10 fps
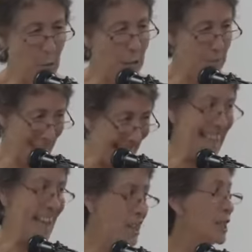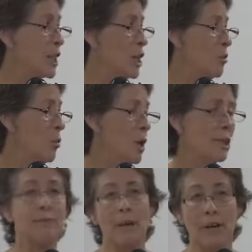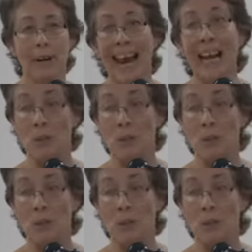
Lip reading: from its beginnings was Frederick